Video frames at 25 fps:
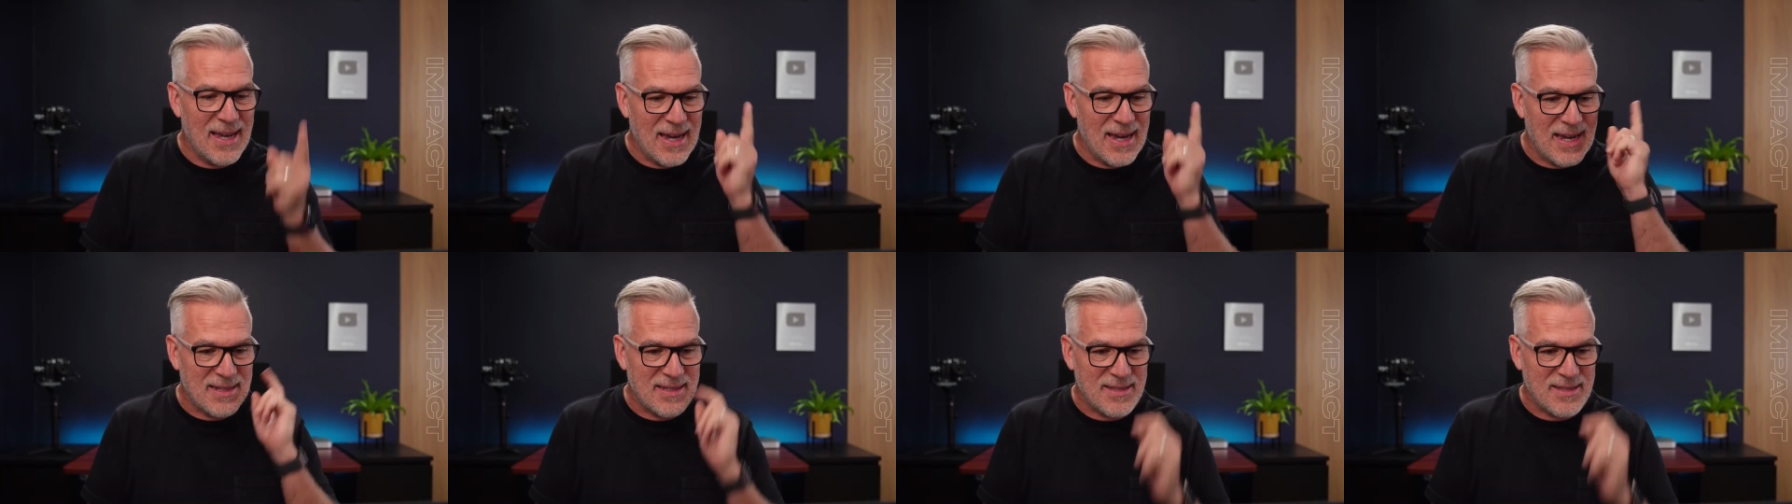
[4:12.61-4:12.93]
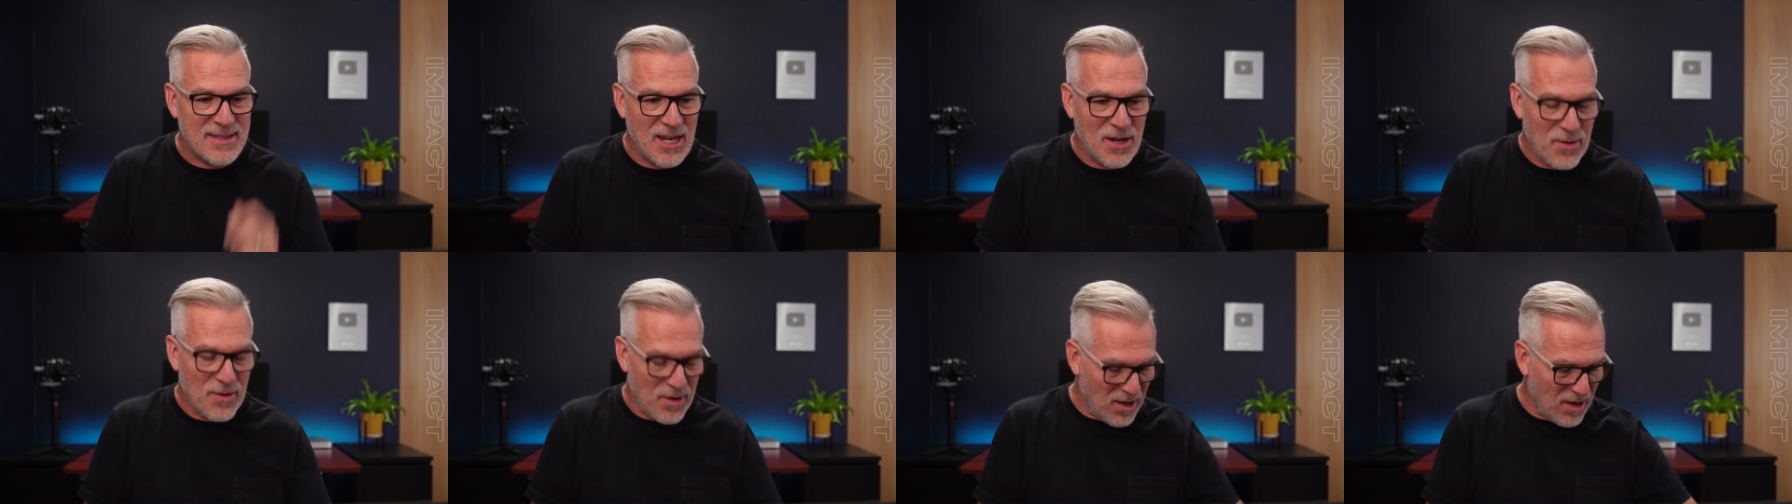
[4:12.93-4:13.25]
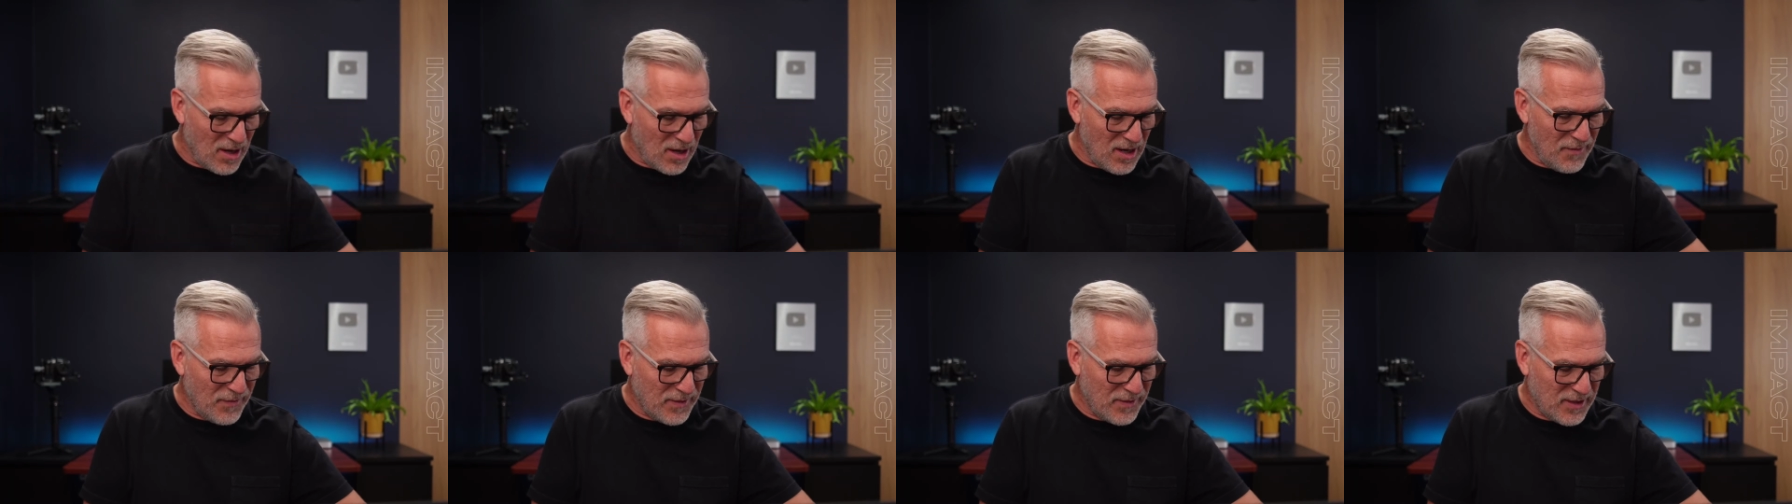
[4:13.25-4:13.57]
And so
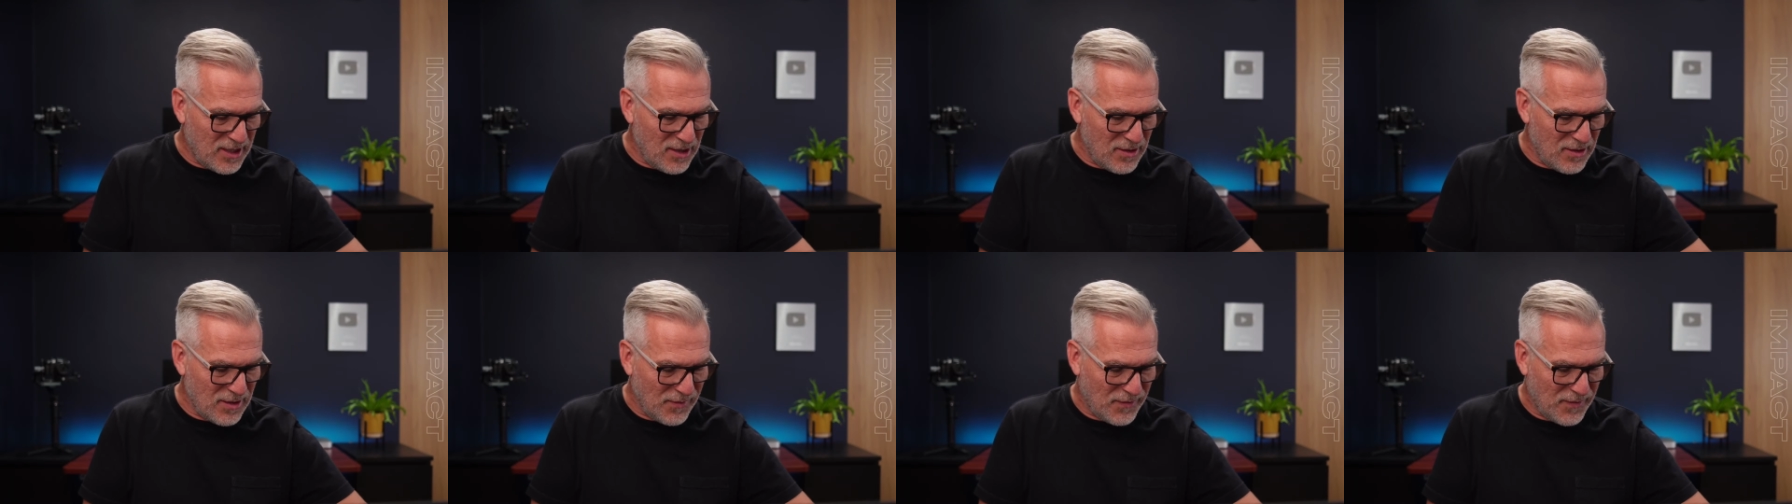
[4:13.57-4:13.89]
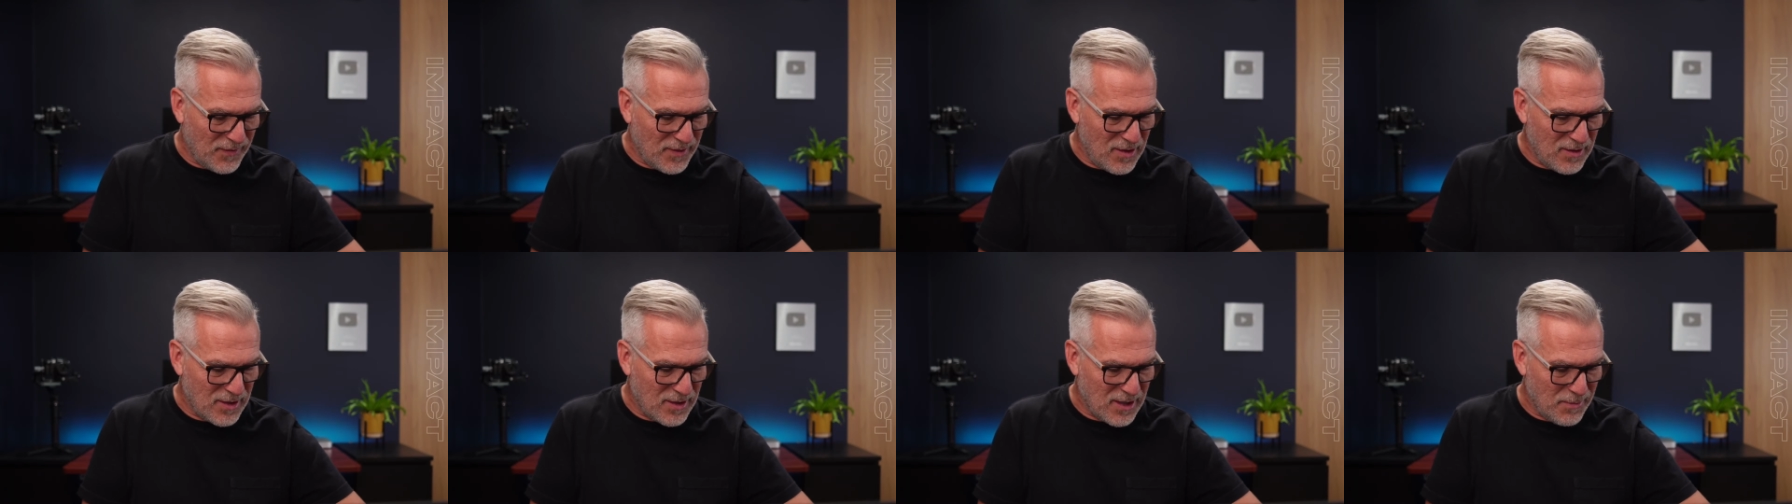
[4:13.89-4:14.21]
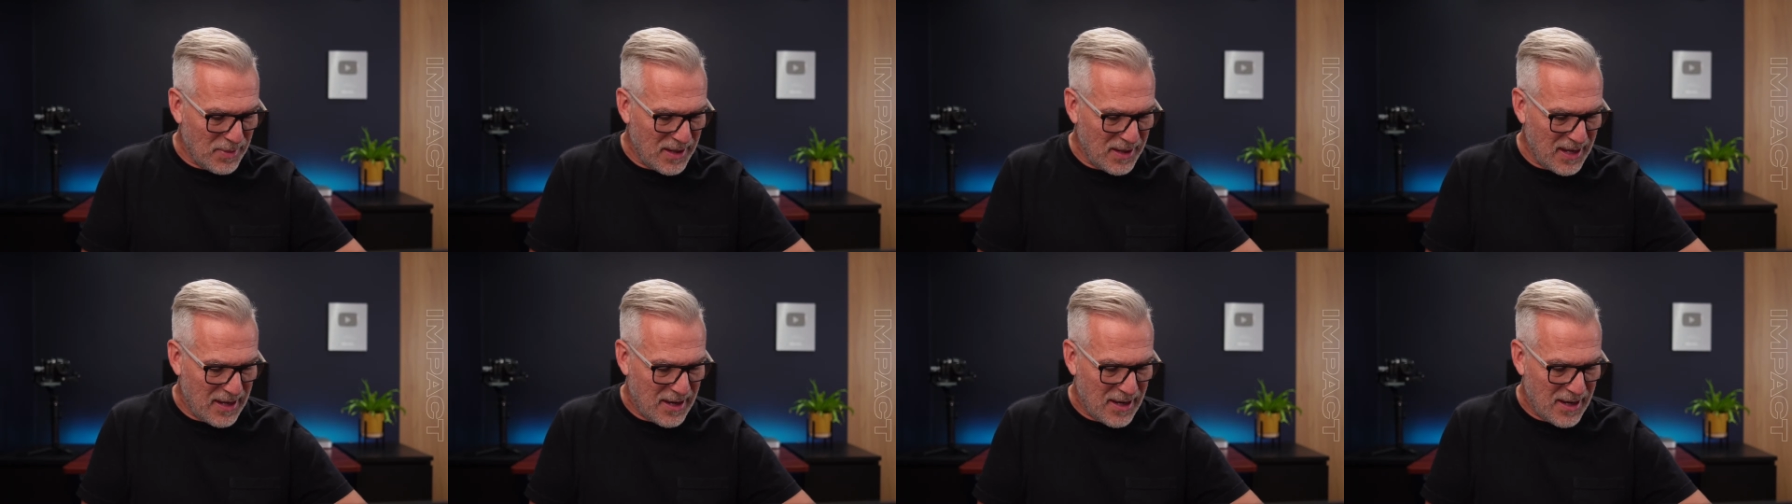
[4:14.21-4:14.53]
I've queued a few
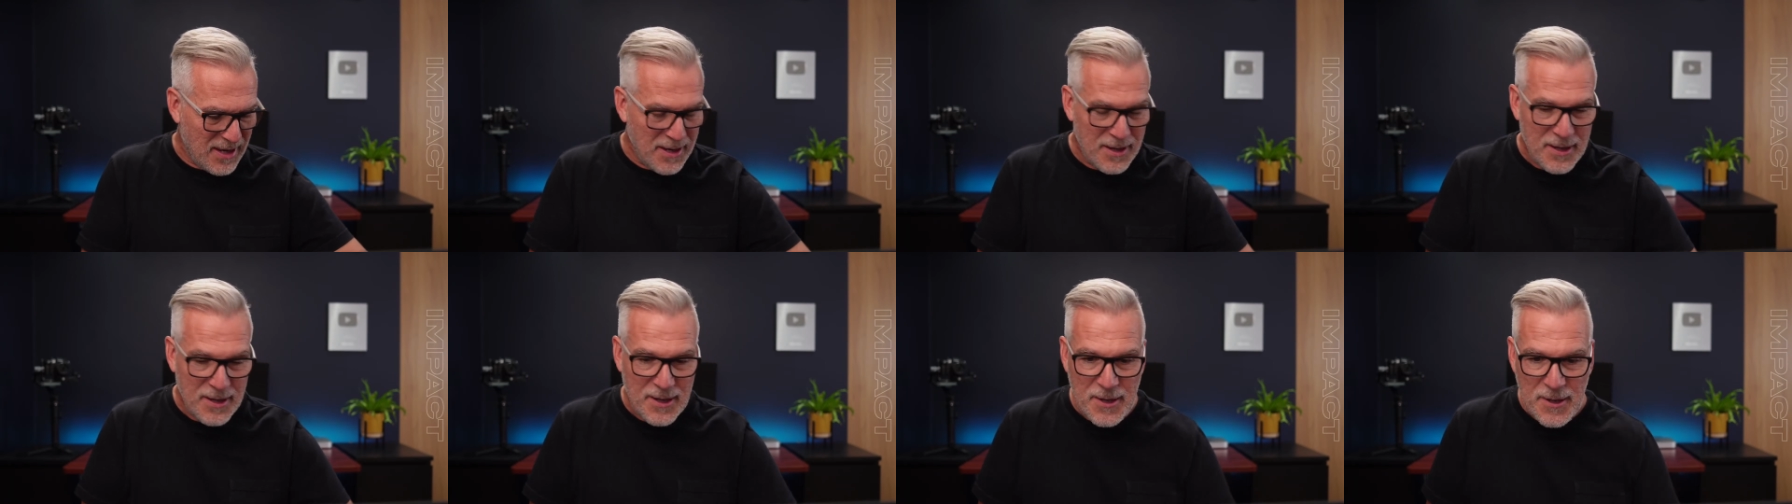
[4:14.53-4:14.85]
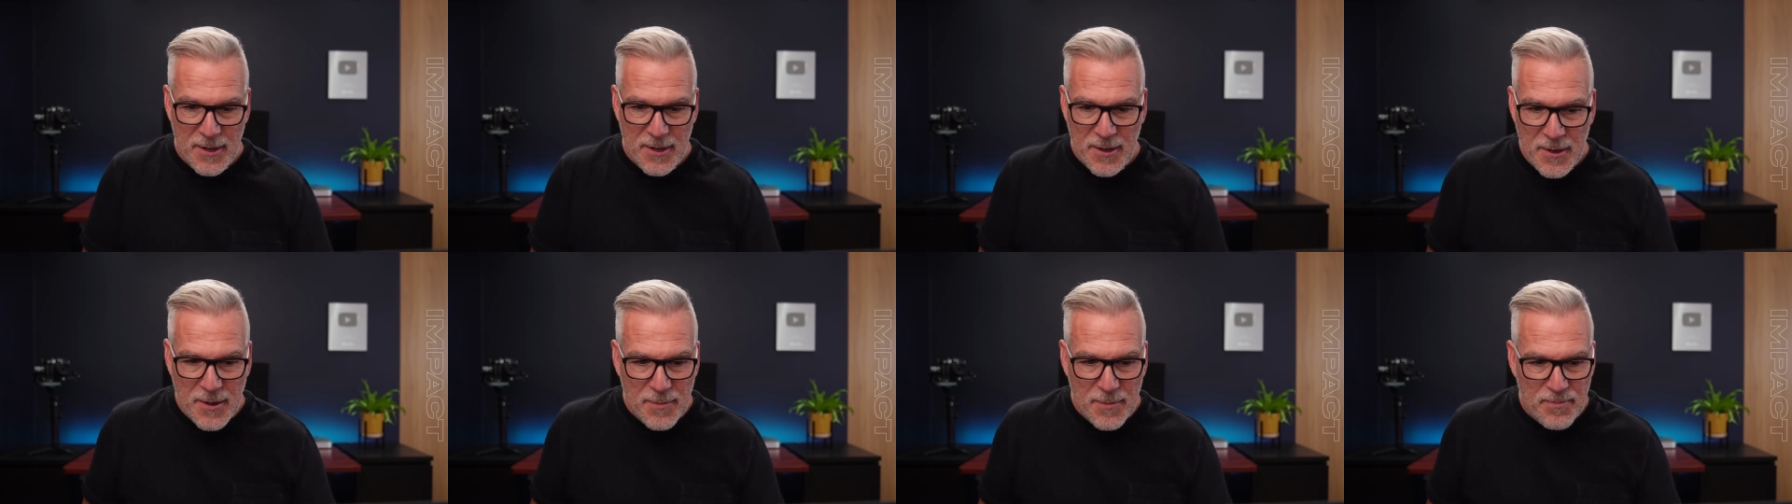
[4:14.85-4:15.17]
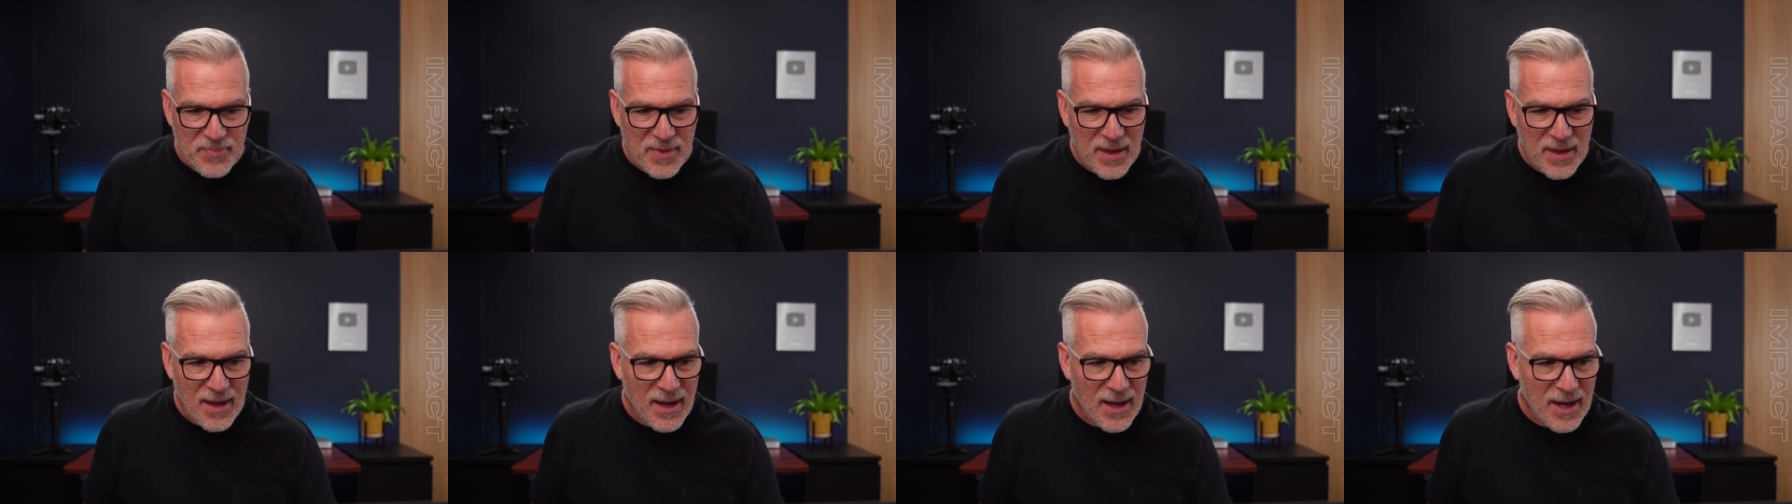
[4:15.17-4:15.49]
up here.
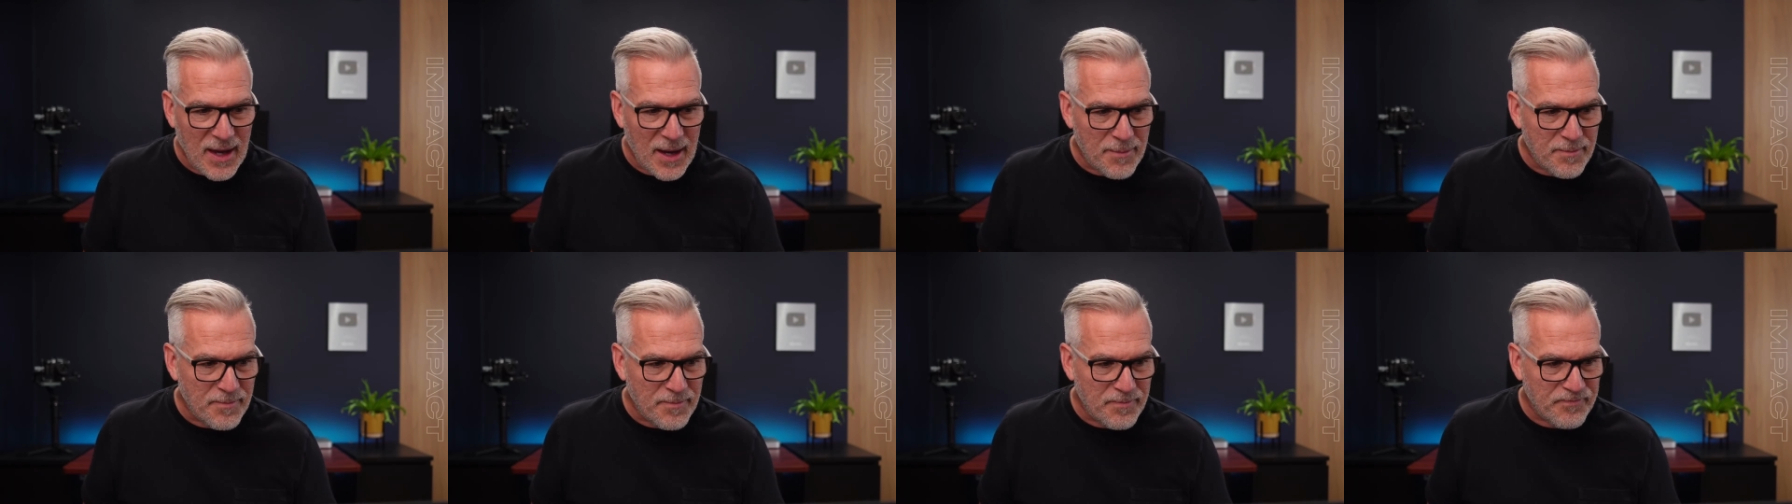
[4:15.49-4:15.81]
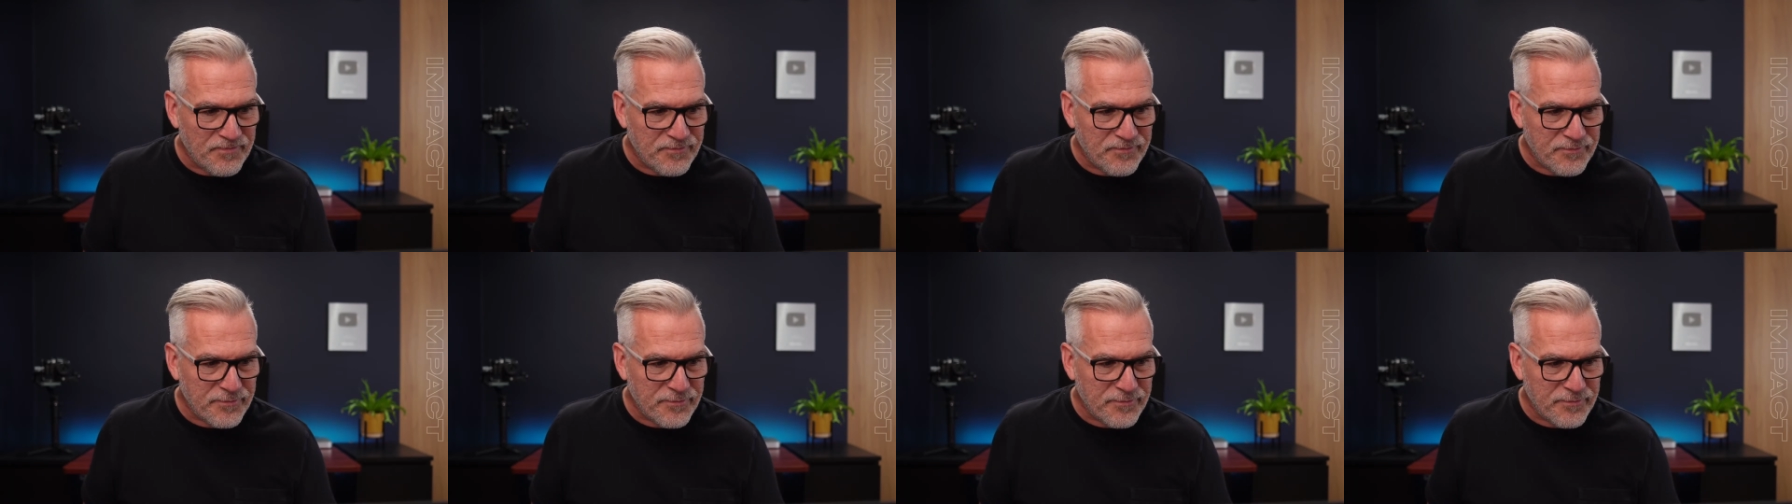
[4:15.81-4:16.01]
Um,